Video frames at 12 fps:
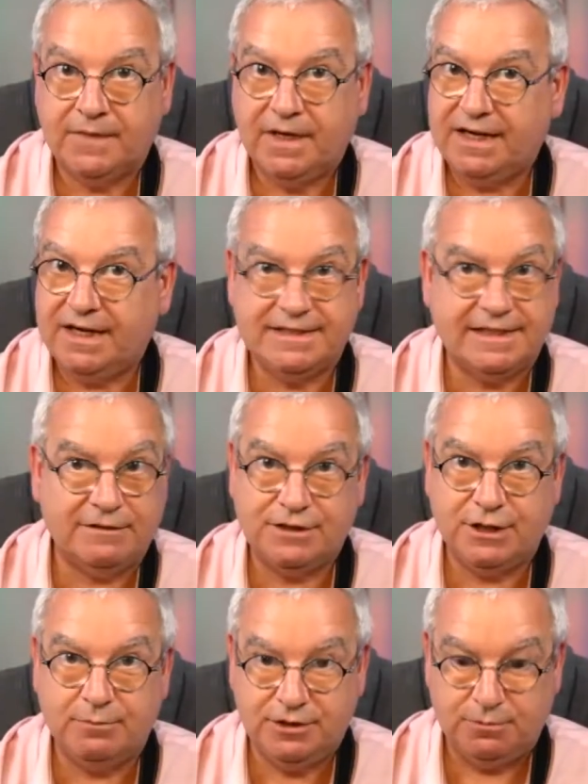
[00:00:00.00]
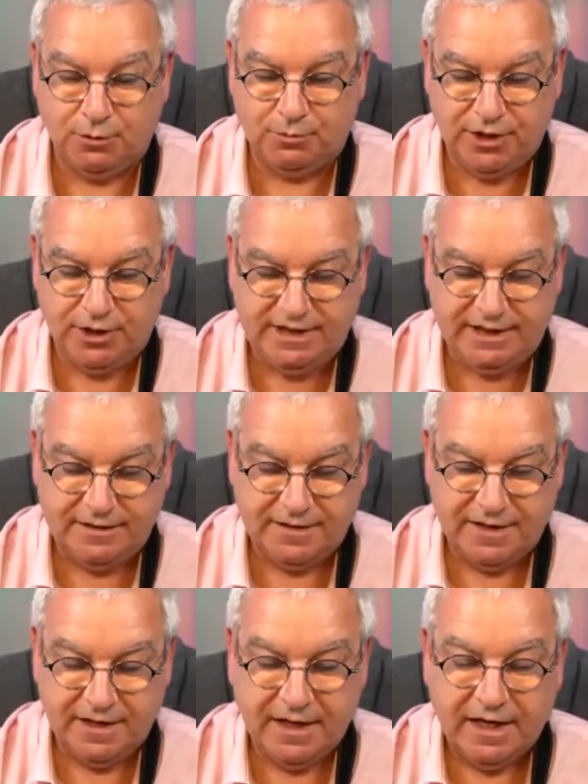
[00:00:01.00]
And it sounds so much more pretty.
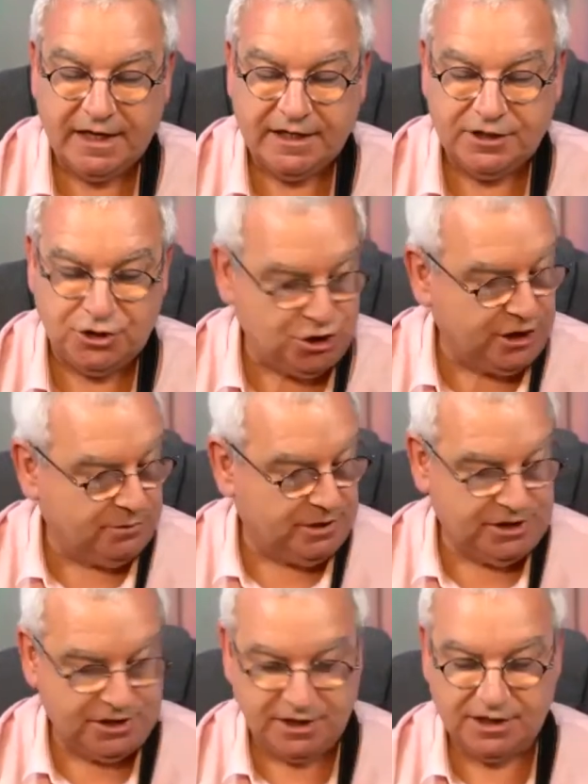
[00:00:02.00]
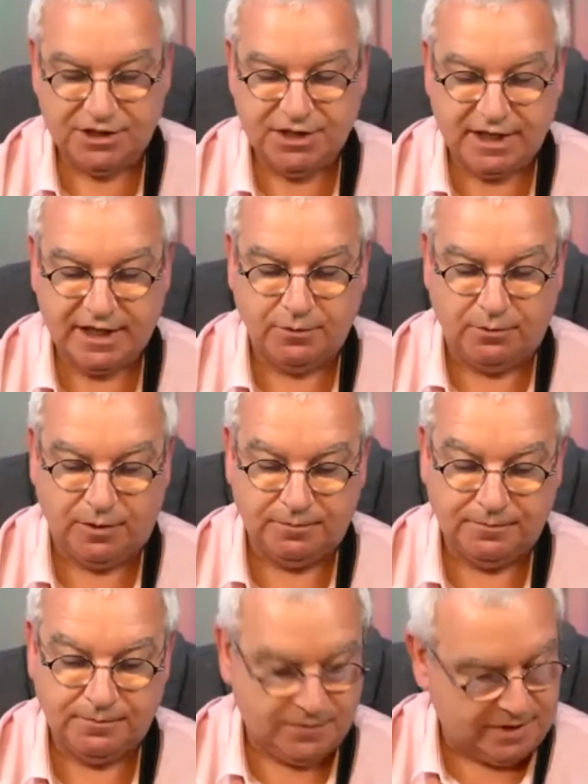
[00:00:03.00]
The G, which is in the second
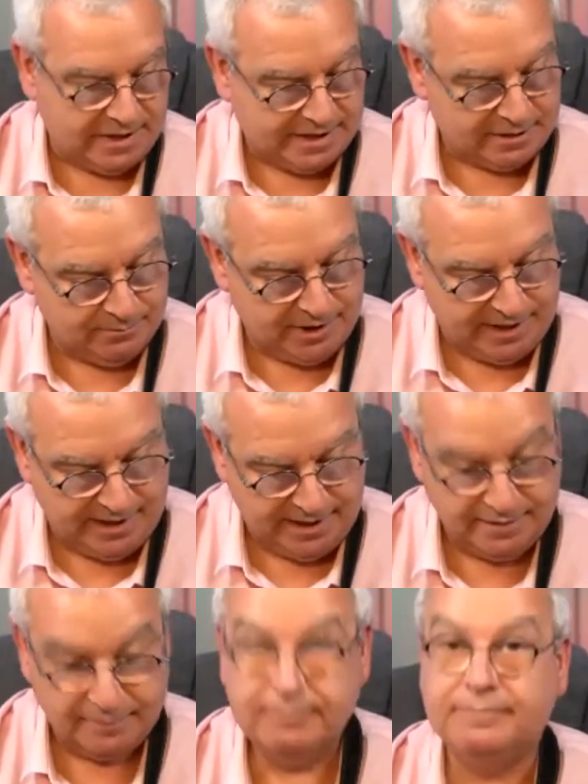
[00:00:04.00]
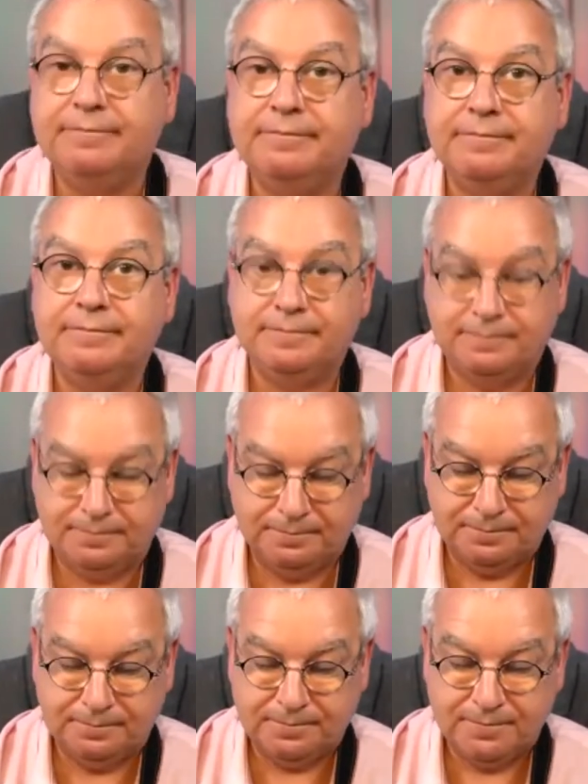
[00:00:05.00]
one, I can play here.
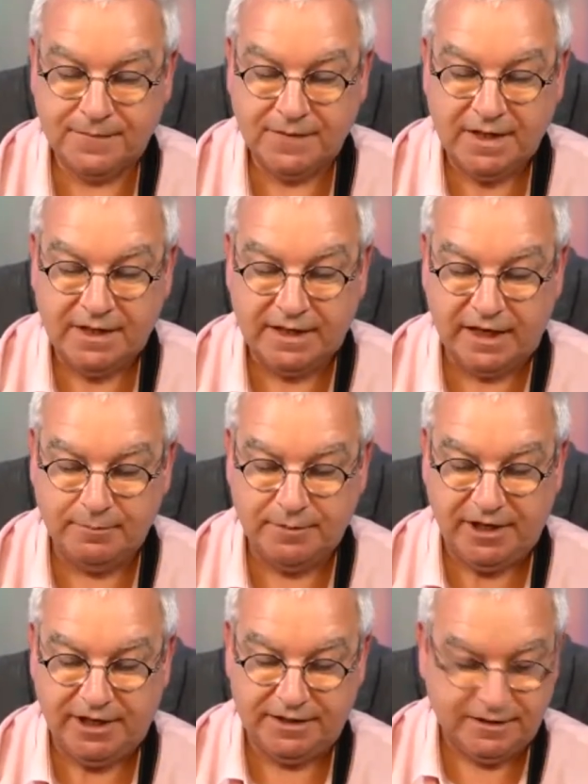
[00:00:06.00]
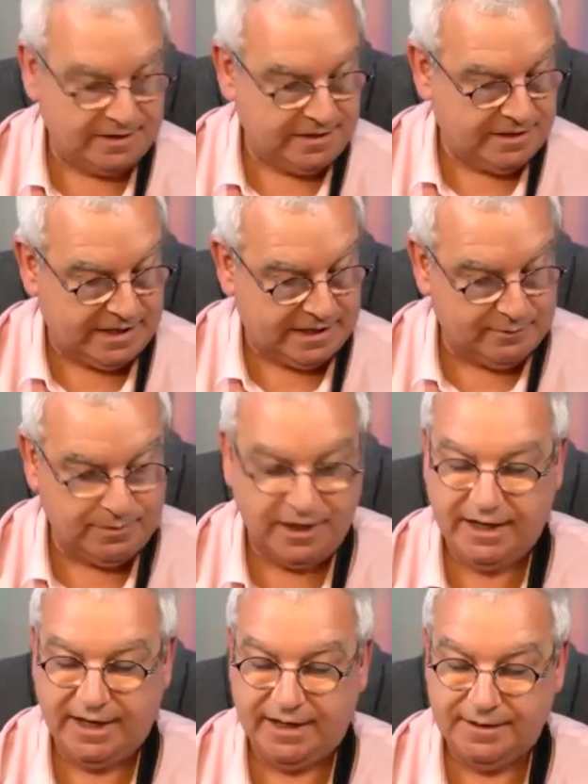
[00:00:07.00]
The A minor, I can
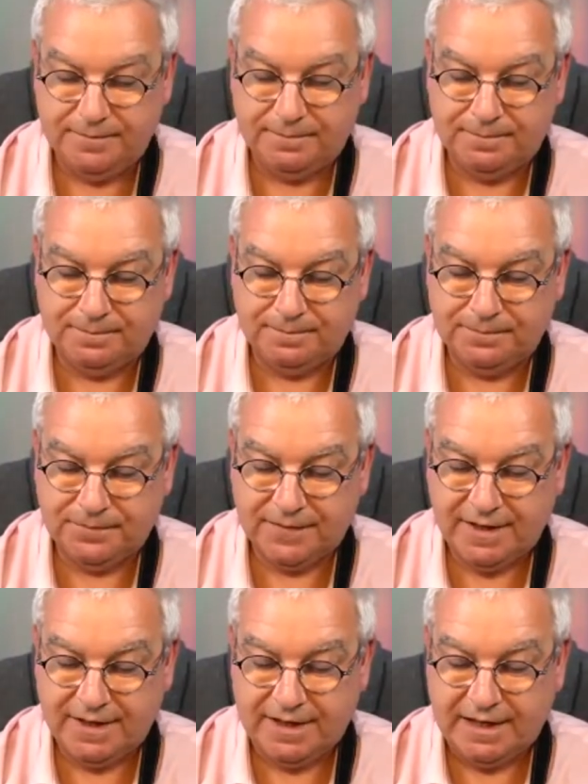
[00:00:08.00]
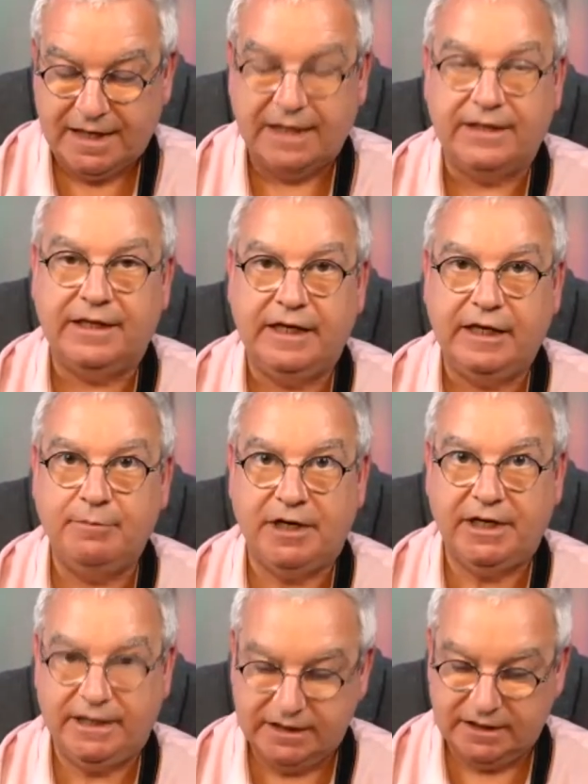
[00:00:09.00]
play here. And the E
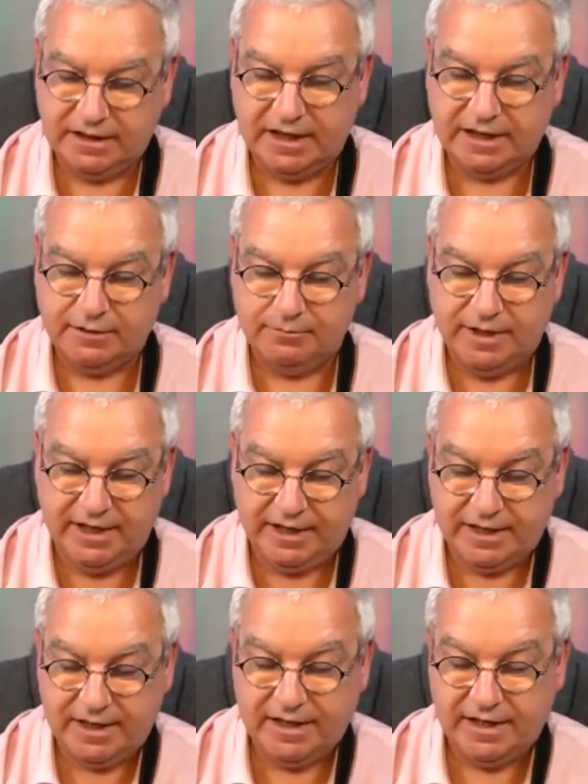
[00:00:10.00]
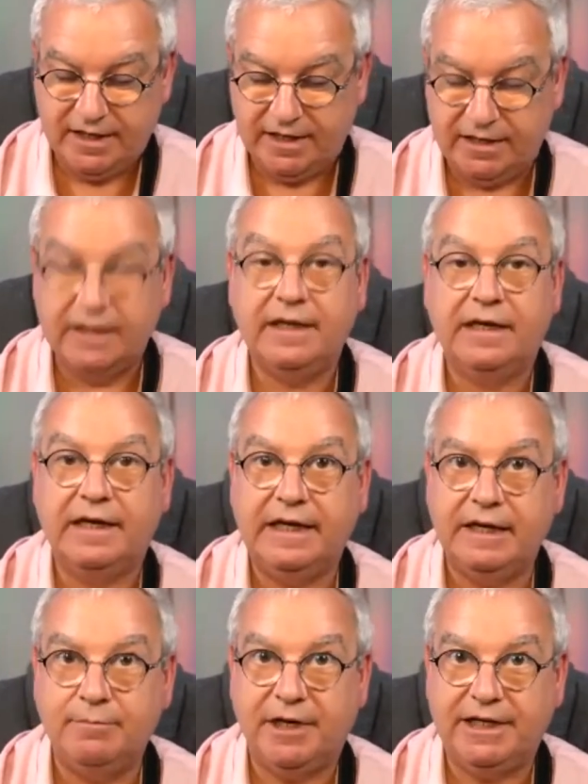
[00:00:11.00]
minor, I can make an
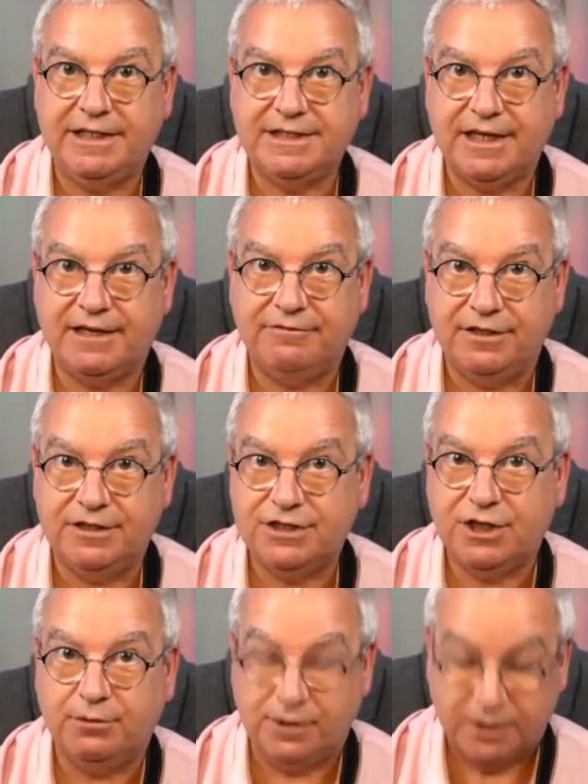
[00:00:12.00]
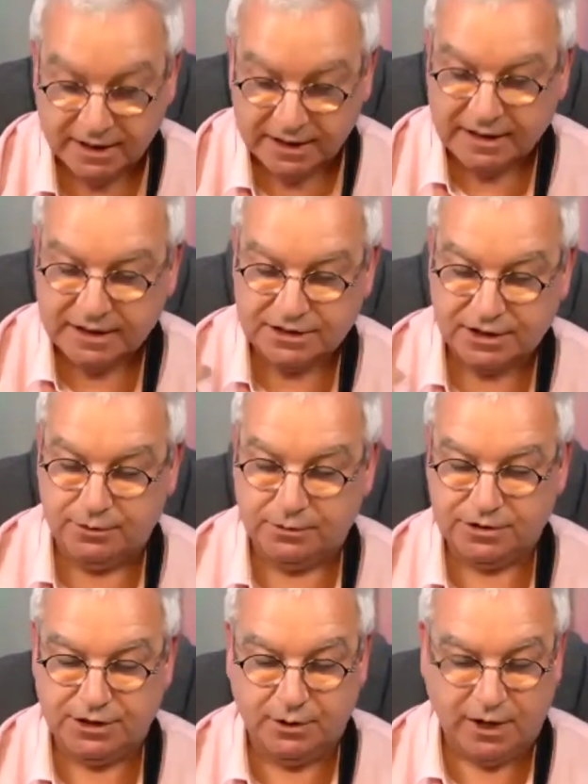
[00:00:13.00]
E minor 7 and so on. So,
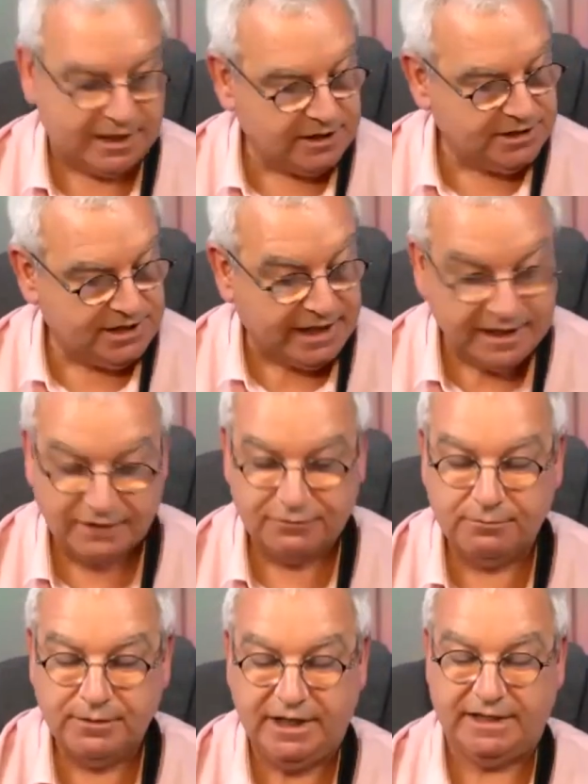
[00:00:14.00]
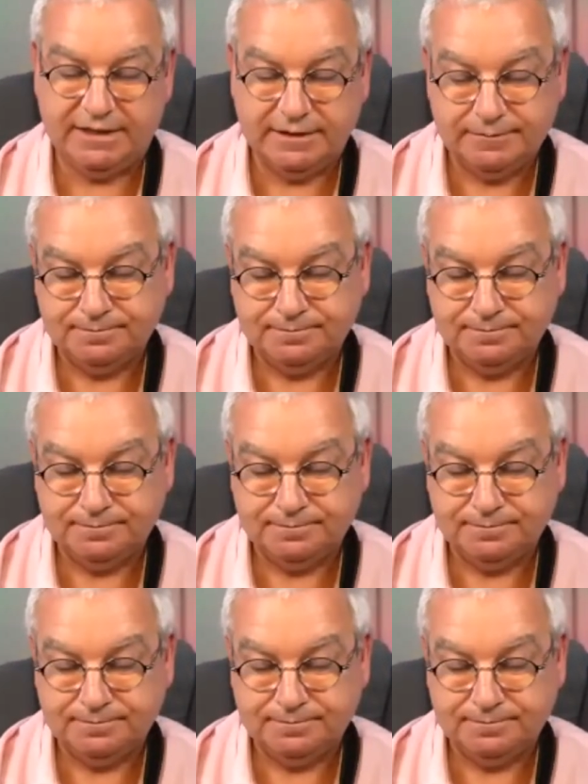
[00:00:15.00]
so I could take it from this.